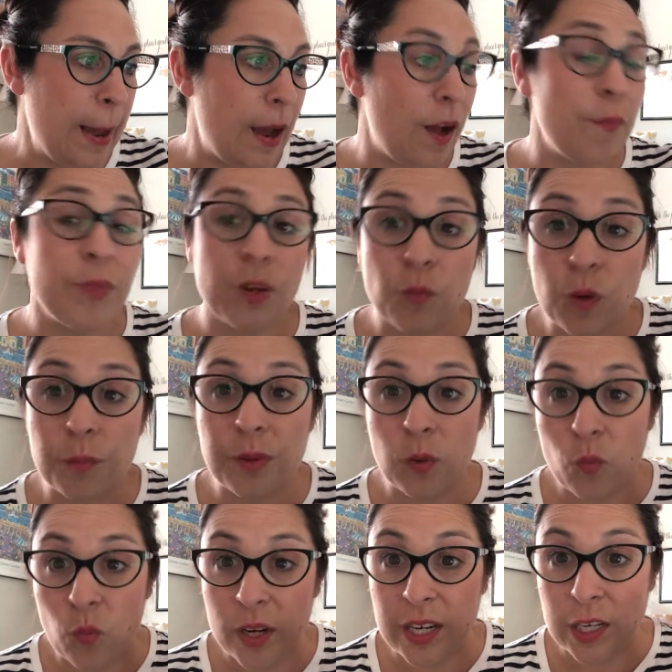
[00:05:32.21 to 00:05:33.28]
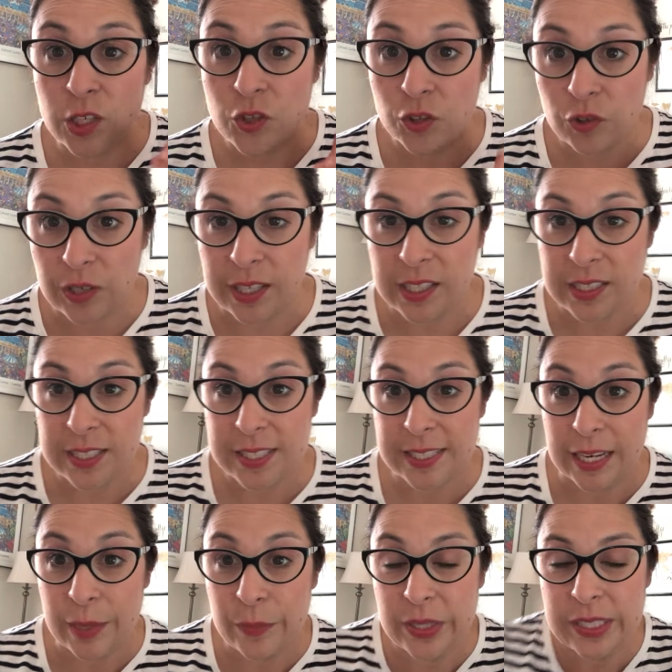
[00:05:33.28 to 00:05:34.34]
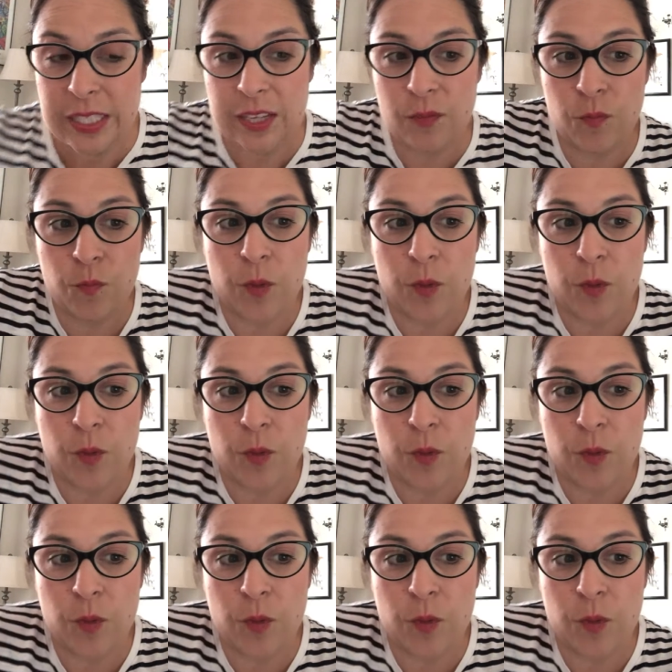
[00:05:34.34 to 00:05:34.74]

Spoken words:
There will be one extra credit assignment